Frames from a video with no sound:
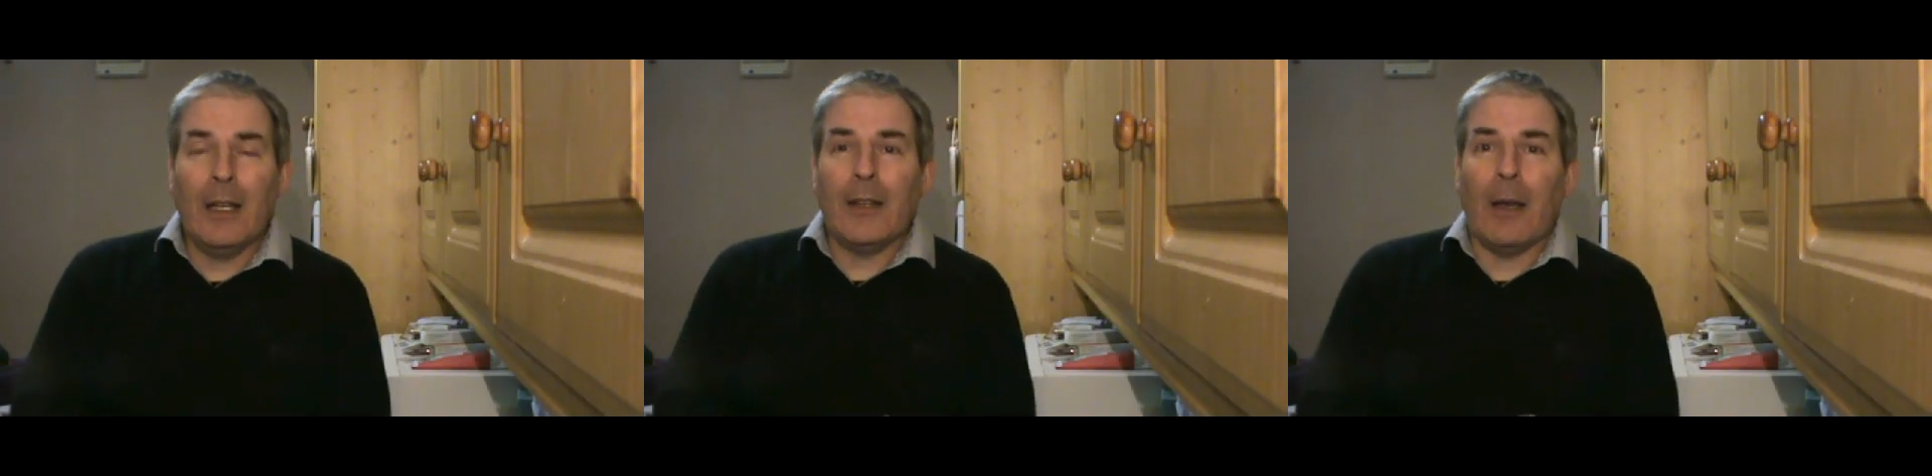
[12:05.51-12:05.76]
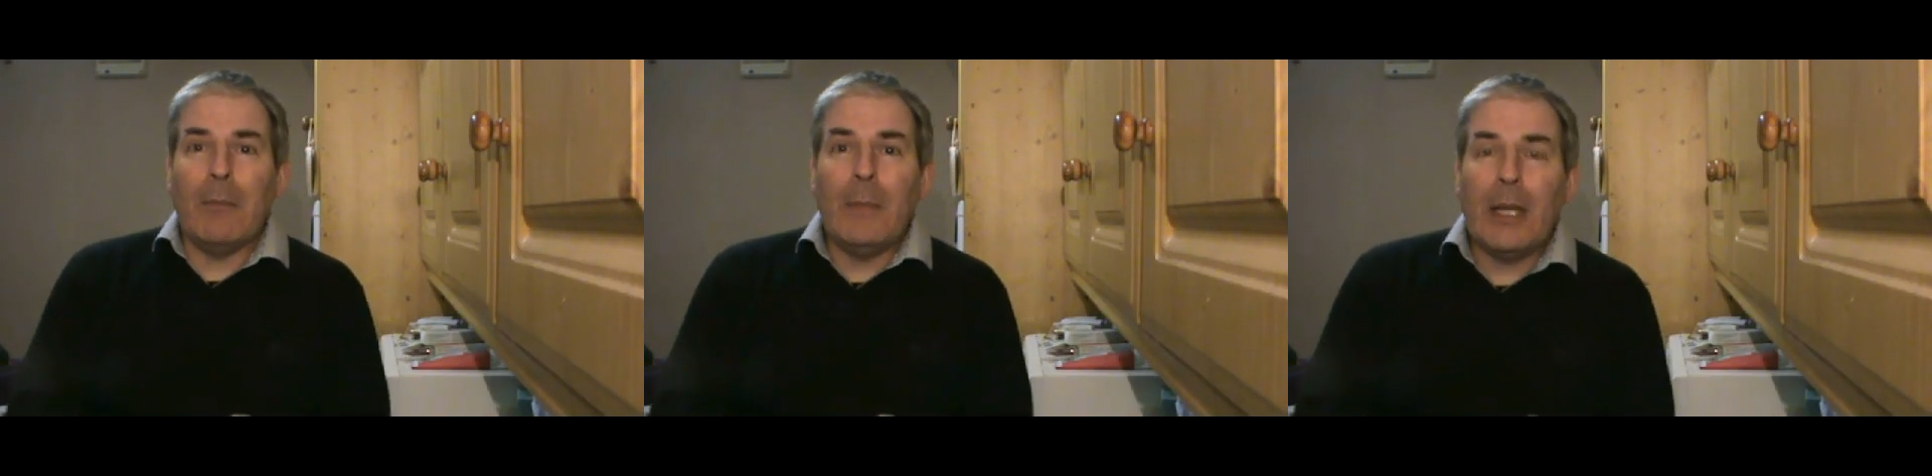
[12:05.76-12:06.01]

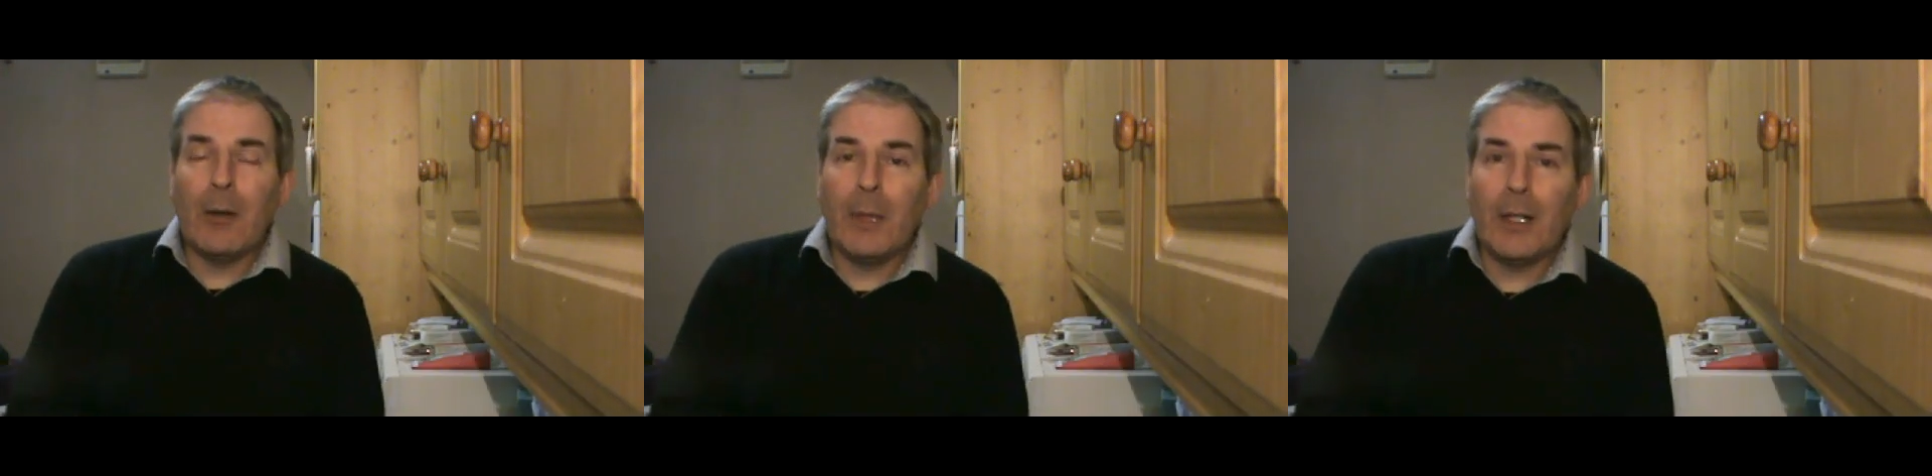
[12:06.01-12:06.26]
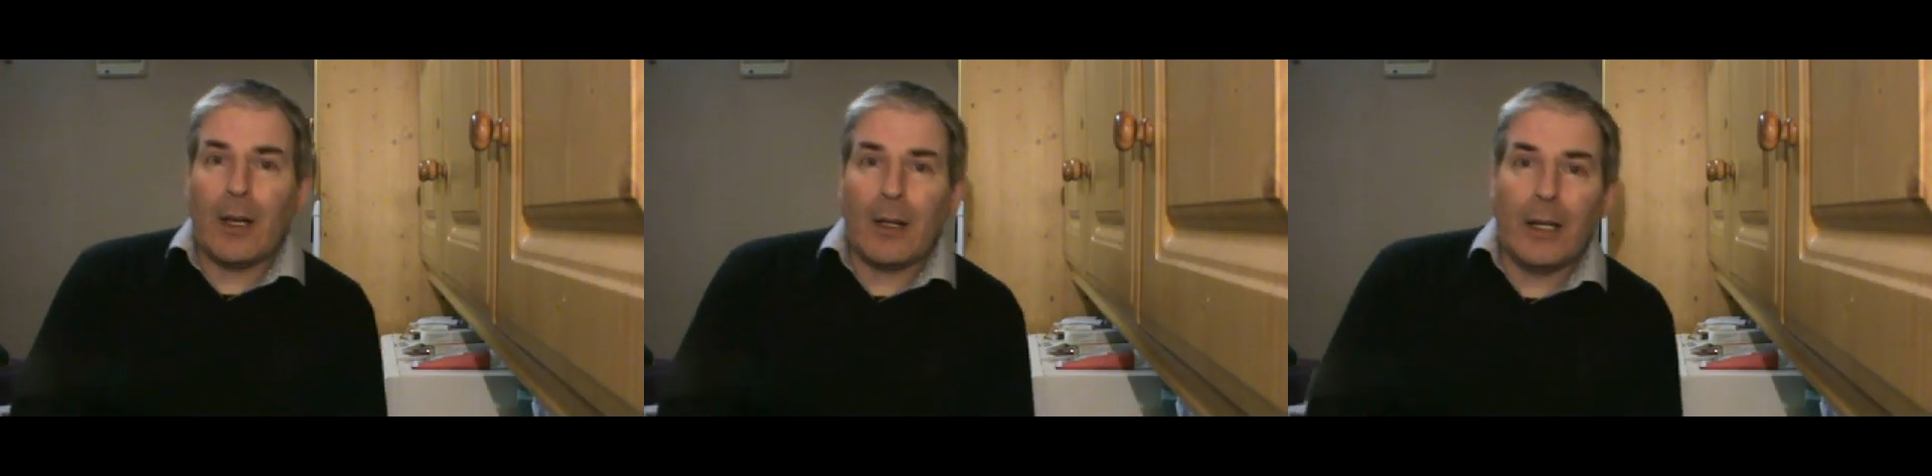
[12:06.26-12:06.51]
that may or
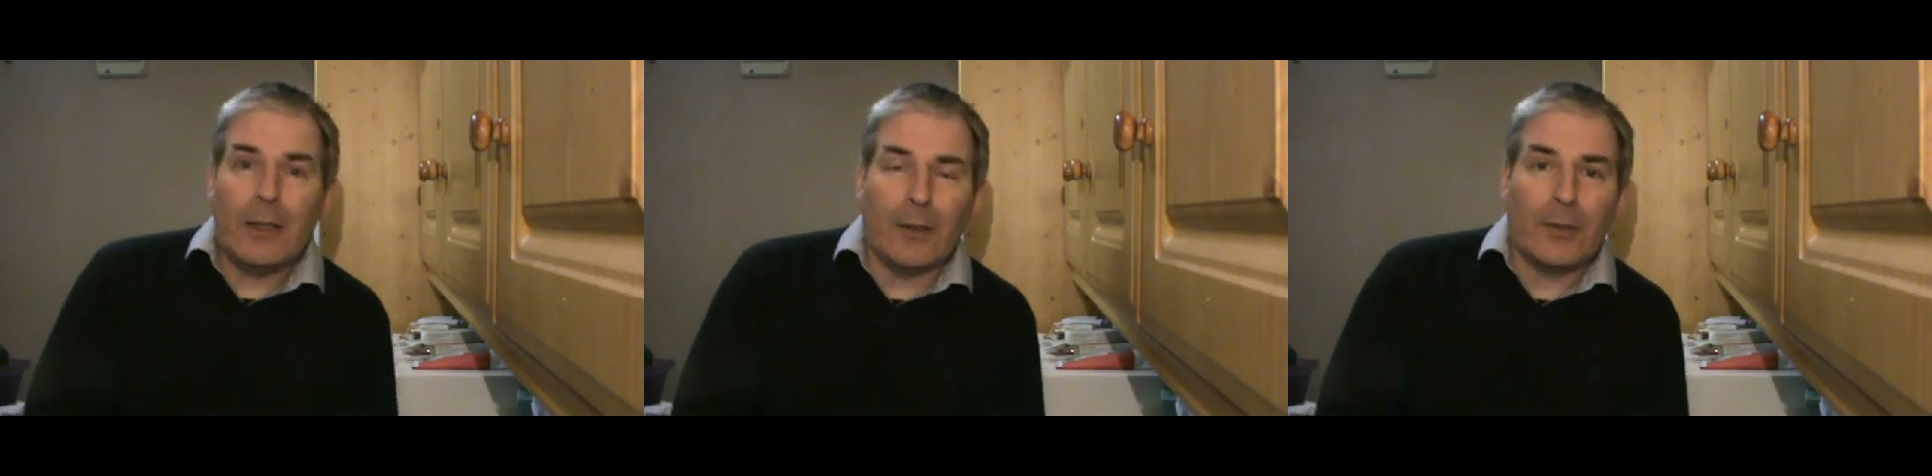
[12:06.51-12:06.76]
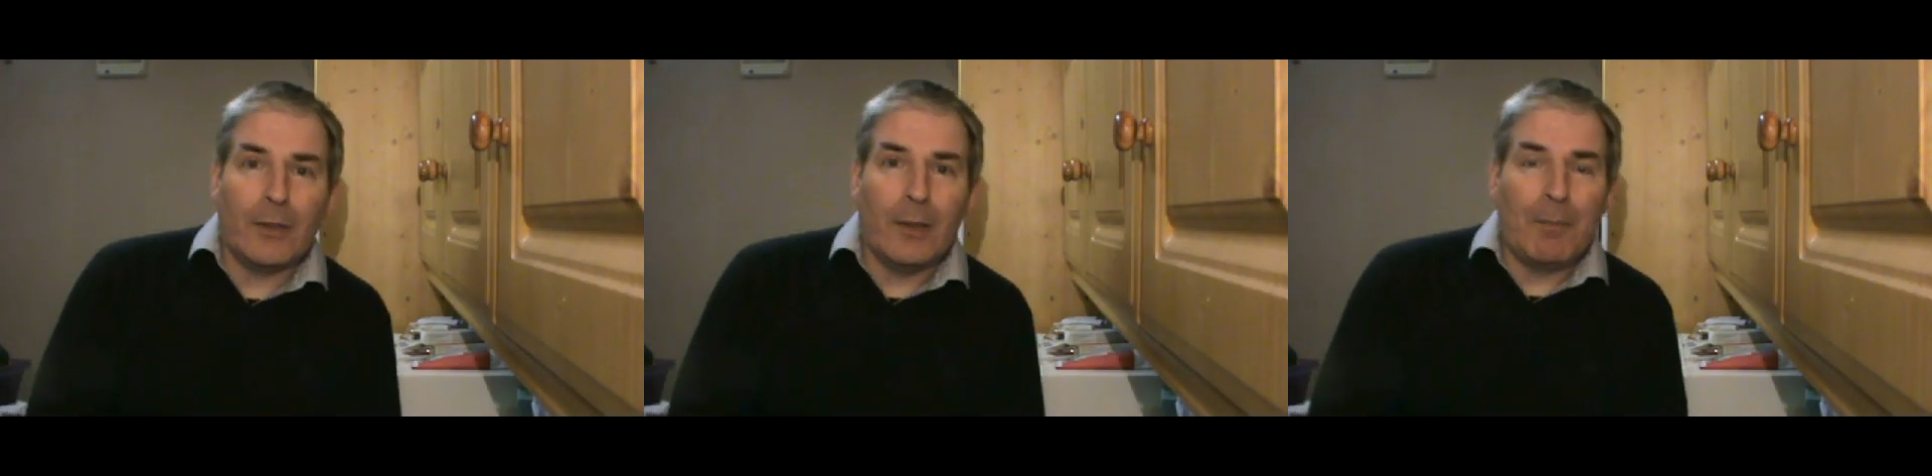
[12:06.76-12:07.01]
may not like
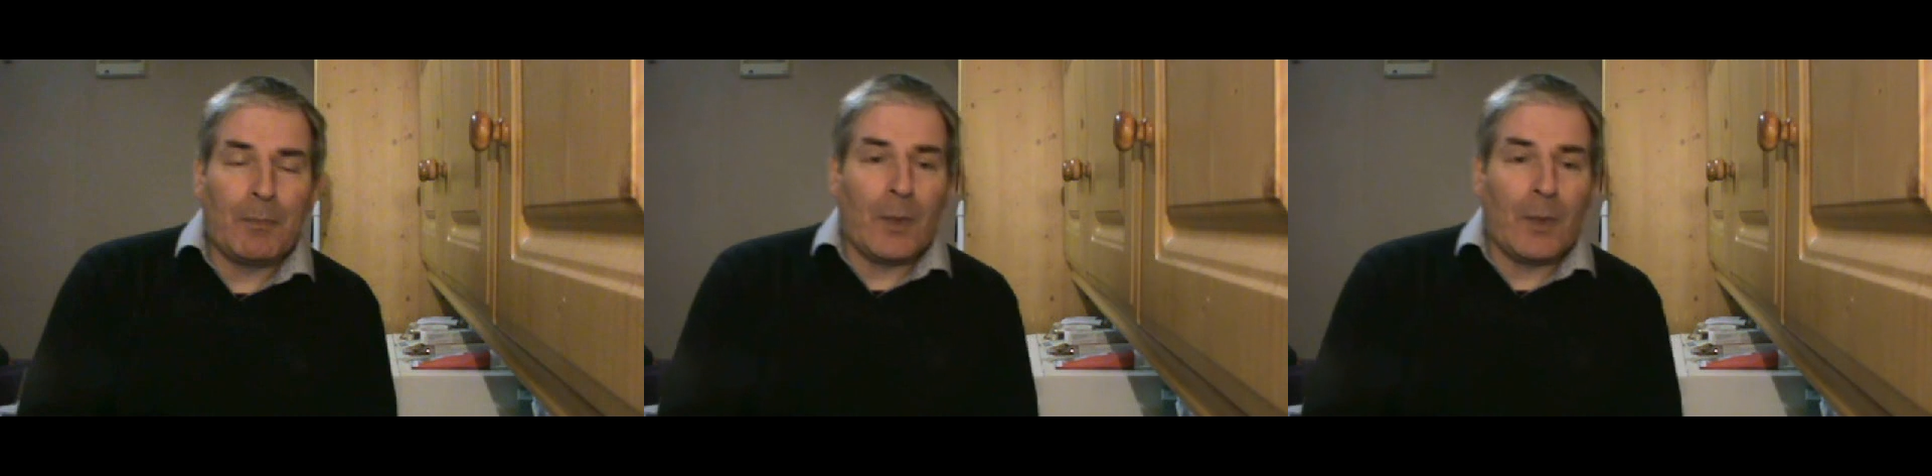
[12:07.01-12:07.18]
us.